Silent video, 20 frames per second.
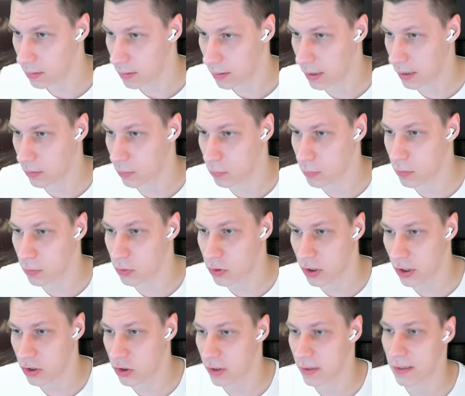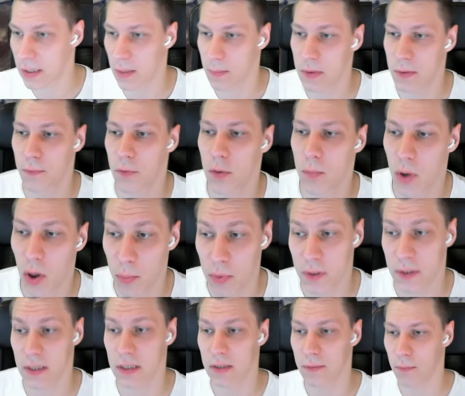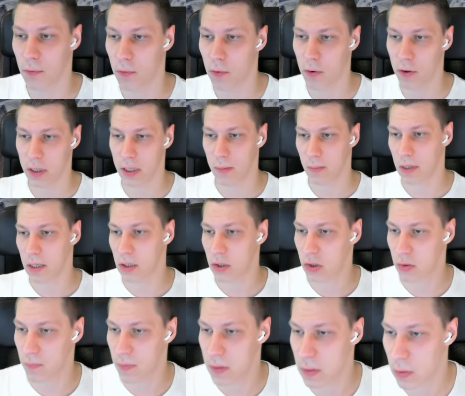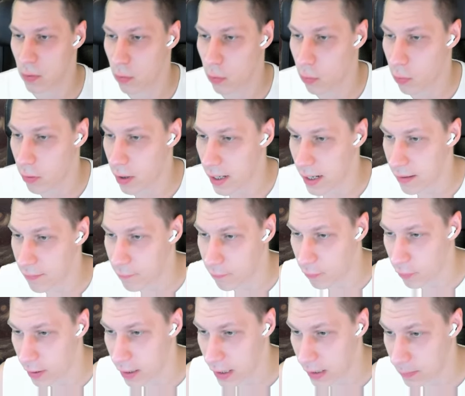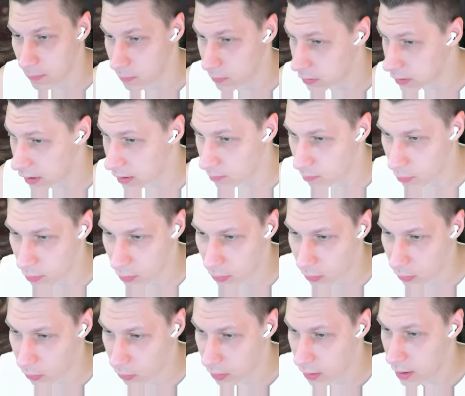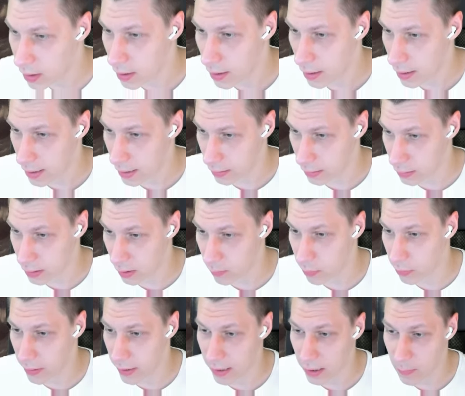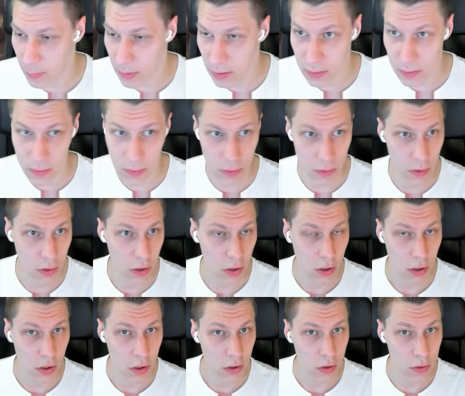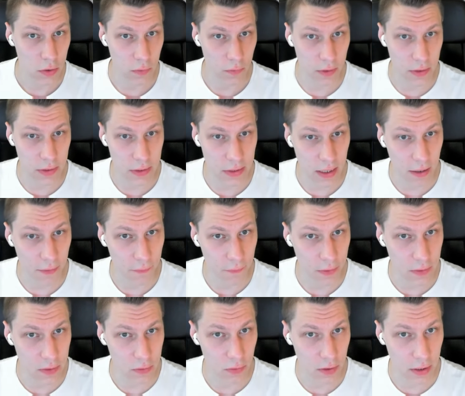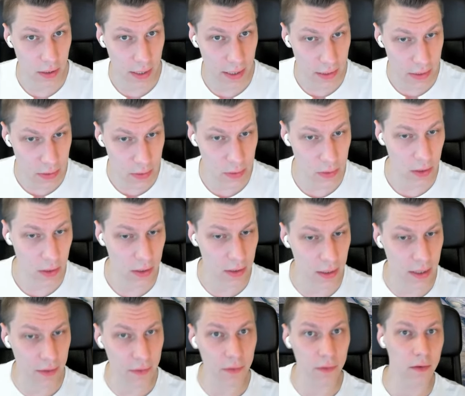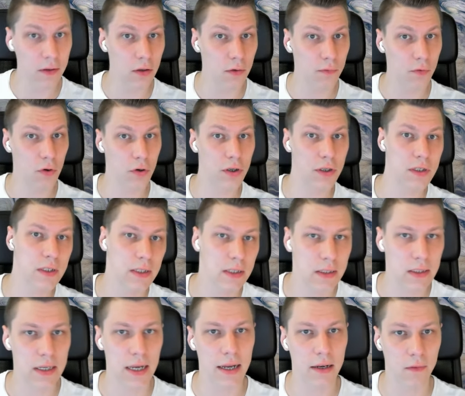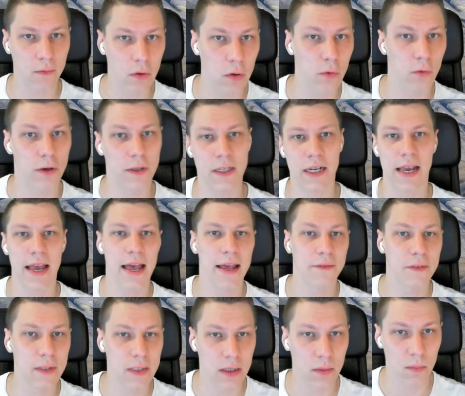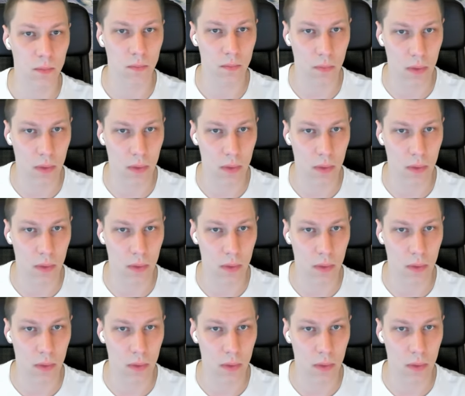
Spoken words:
changes some default properties for image, video, iframe, table, and table elements. So this stuff is really nice. Another thing, of course, is that we already have some